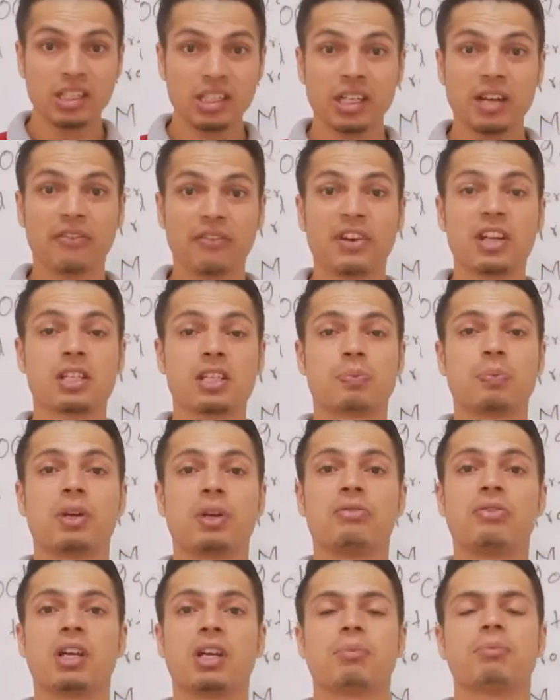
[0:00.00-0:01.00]
difference
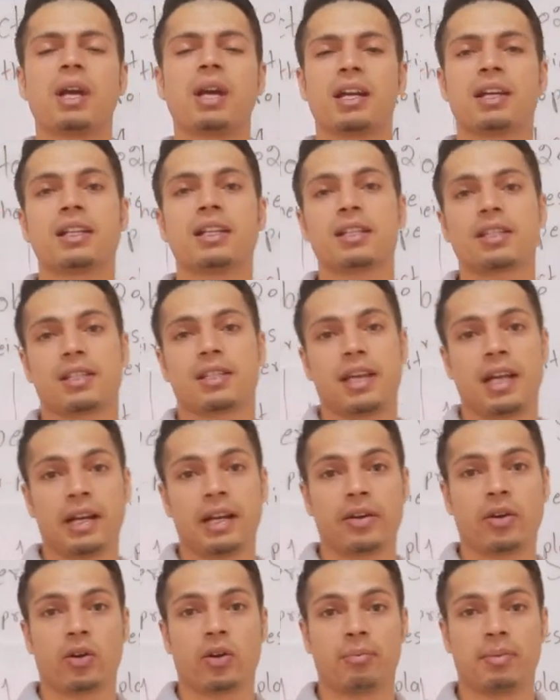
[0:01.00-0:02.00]
between metals
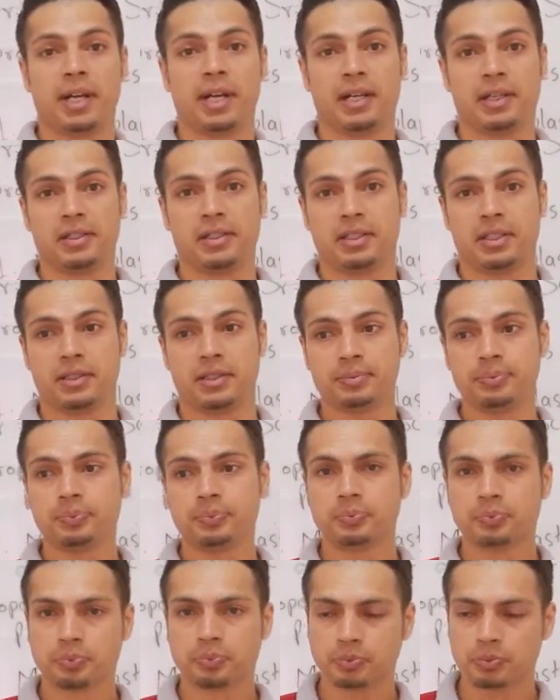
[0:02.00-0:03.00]
and non-metals.
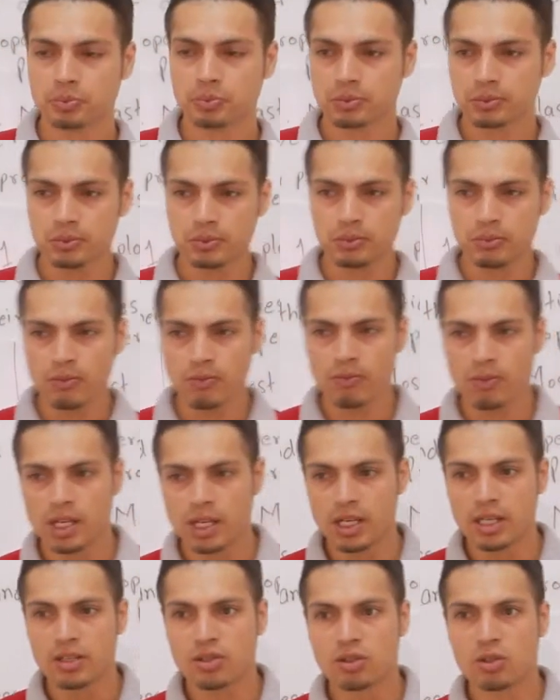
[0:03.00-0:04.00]

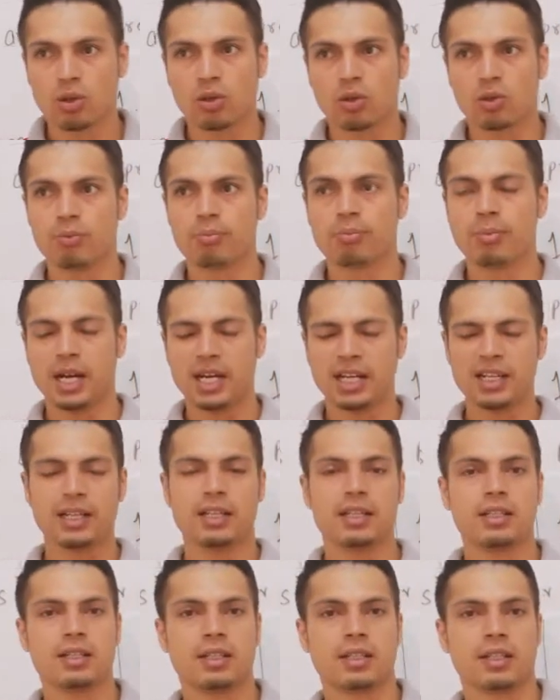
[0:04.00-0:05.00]
So
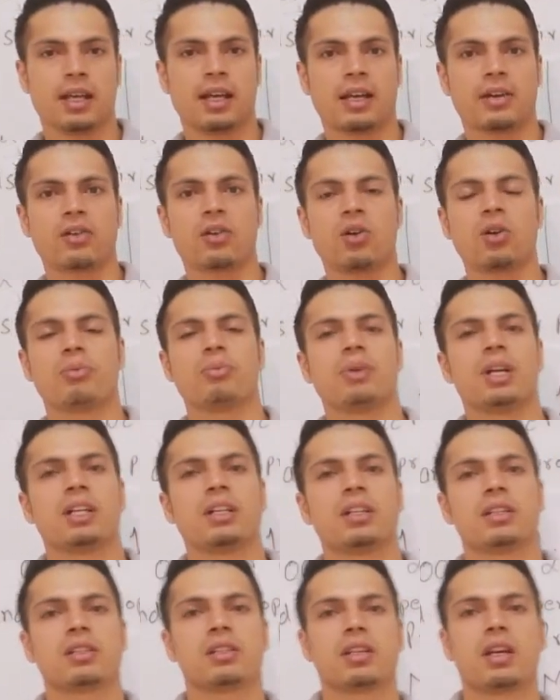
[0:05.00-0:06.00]
metals and
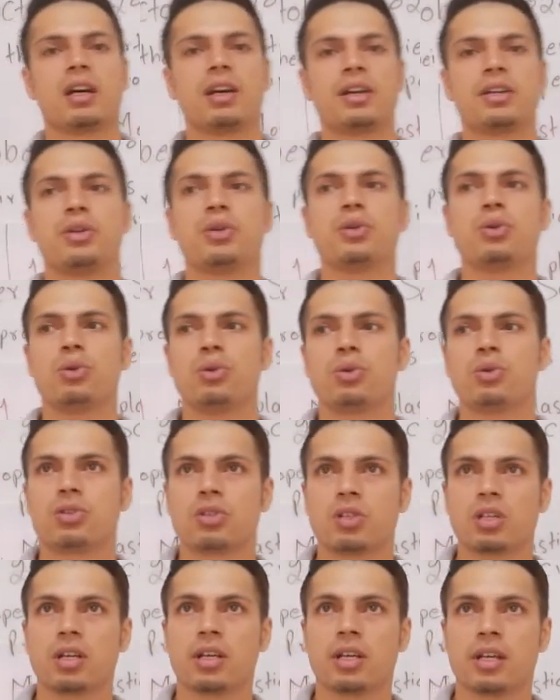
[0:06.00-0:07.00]
non-metals are
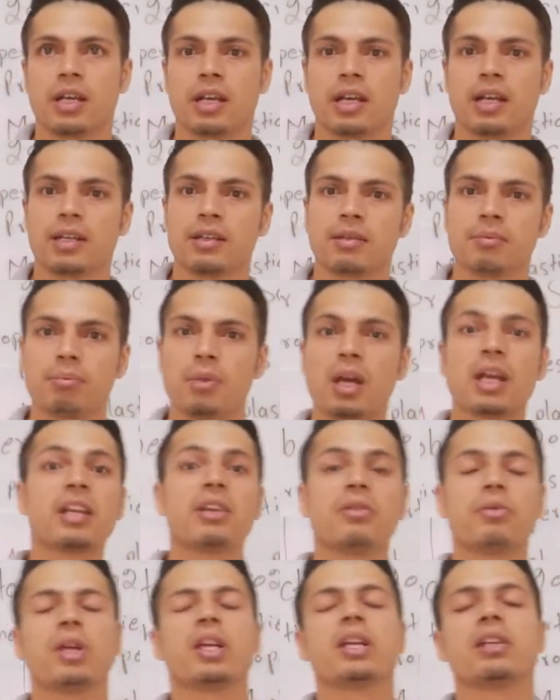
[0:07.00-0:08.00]
used in
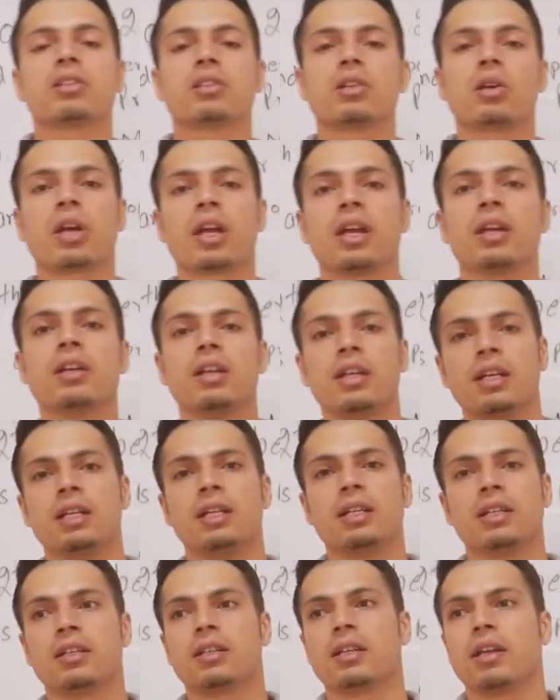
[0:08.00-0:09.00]
many ways. Okay,
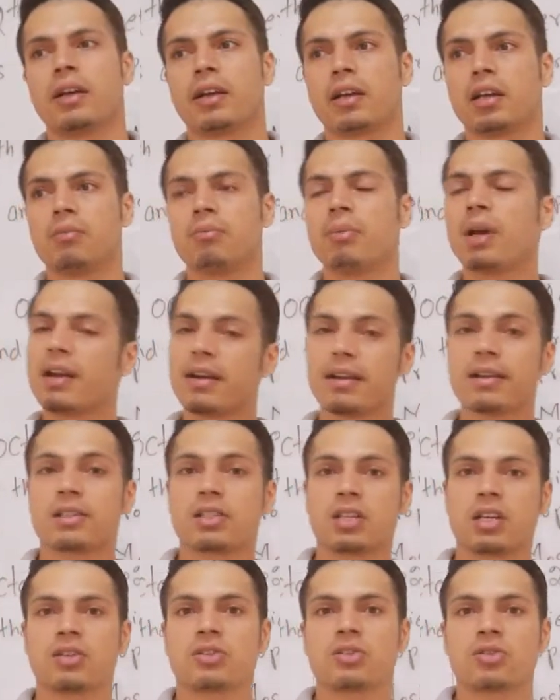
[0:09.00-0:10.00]
like
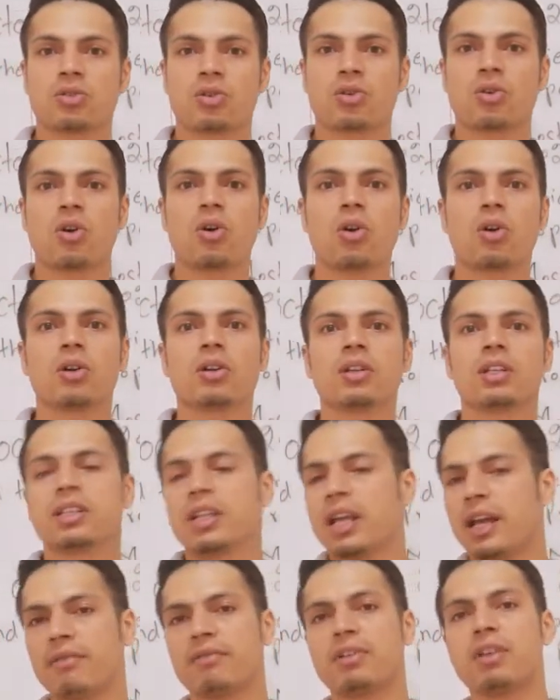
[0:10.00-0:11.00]
metals are
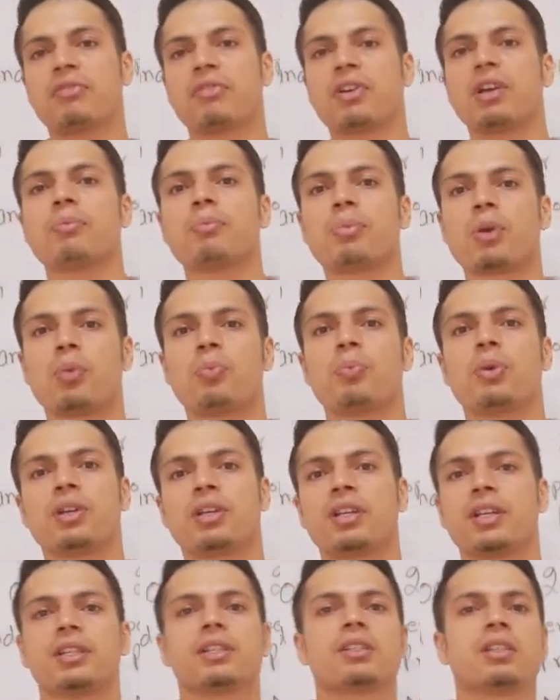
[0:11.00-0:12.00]
strong, they have different
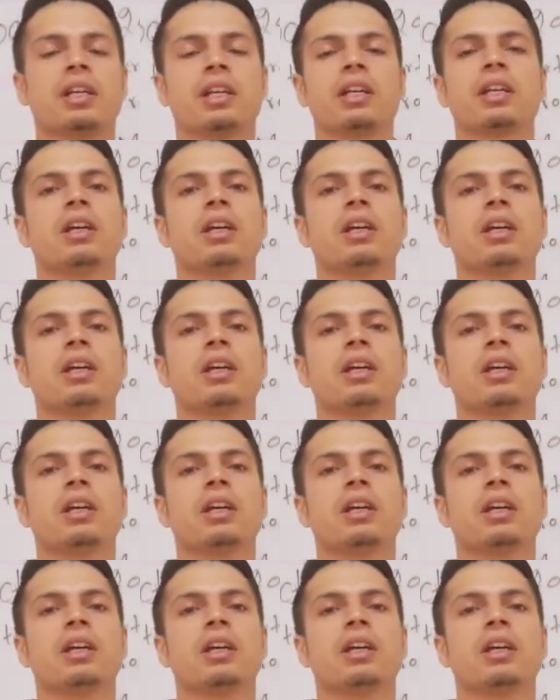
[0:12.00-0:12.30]
properties.